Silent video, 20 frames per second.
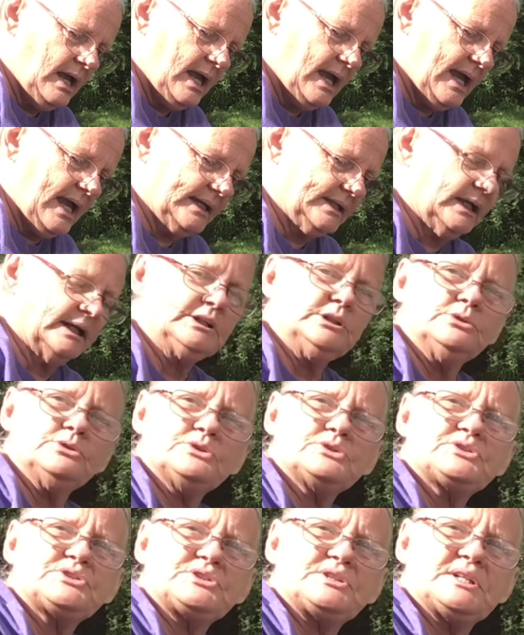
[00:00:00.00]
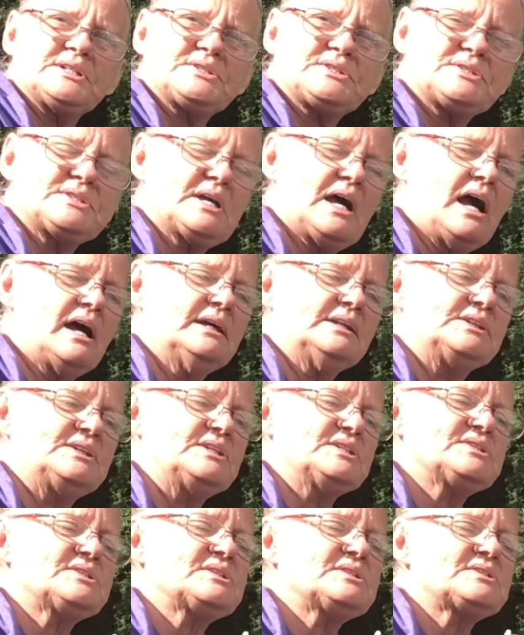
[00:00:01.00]
And I use this.
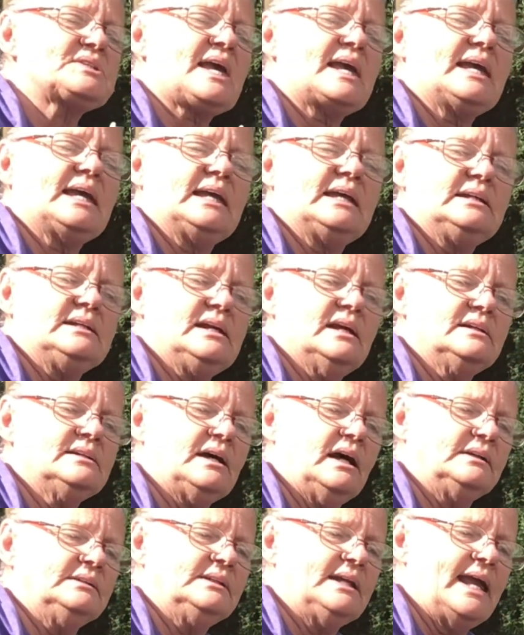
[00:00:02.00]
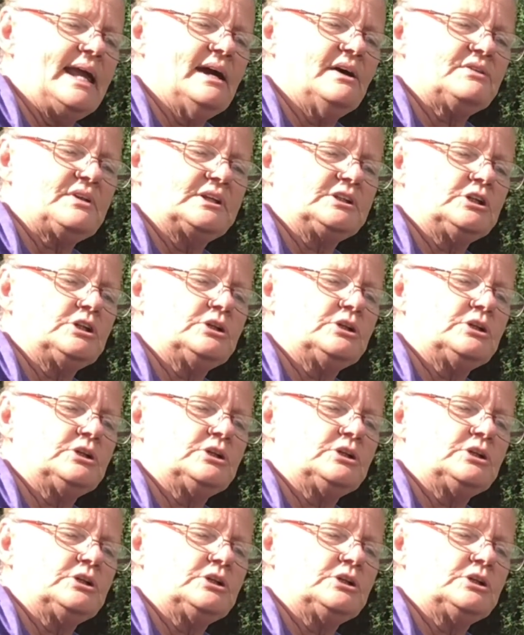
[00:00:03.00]
This is a nail that you